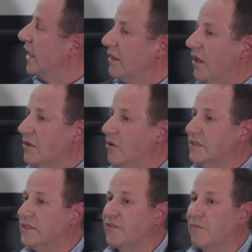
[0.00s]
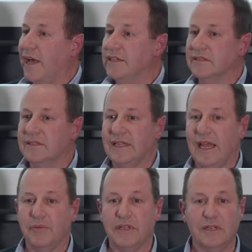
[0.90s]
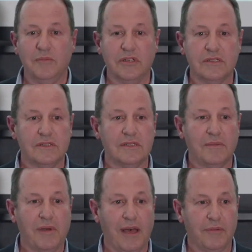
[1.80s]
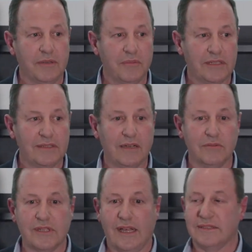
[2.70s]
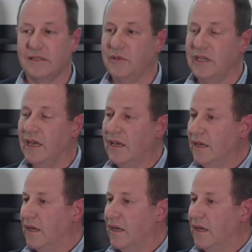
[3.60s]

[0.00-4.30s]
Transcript: And likewise, if the patients end up in an emergency department, and my son was asking me